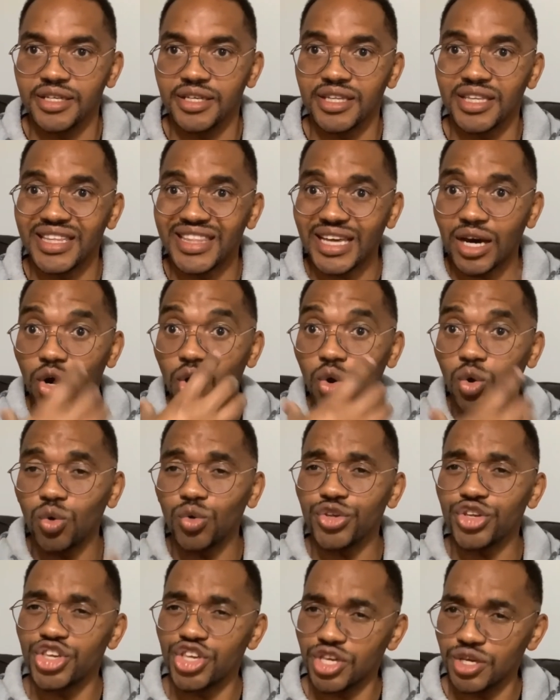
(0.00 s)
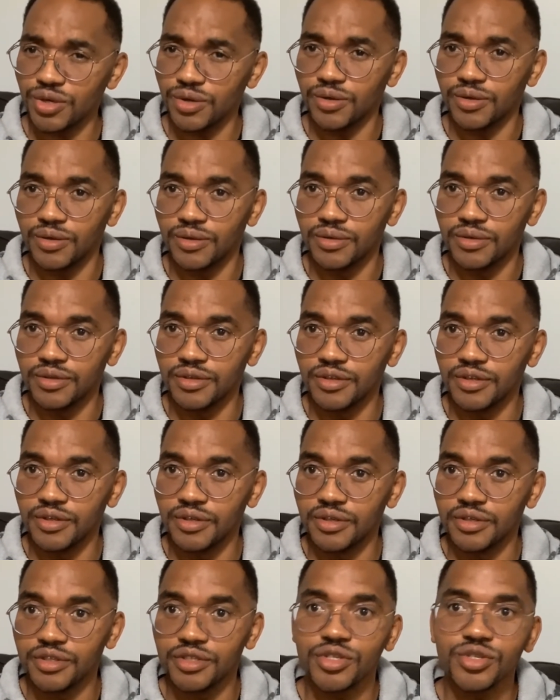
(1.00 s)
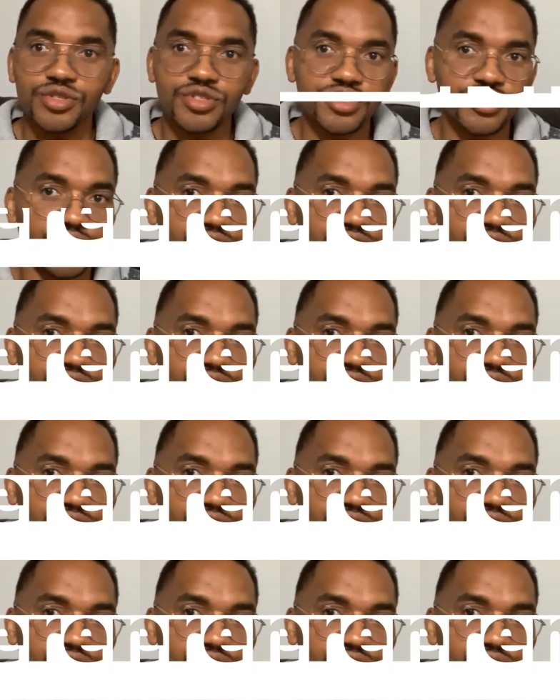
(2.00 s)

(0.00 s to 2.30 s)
the whole you. You start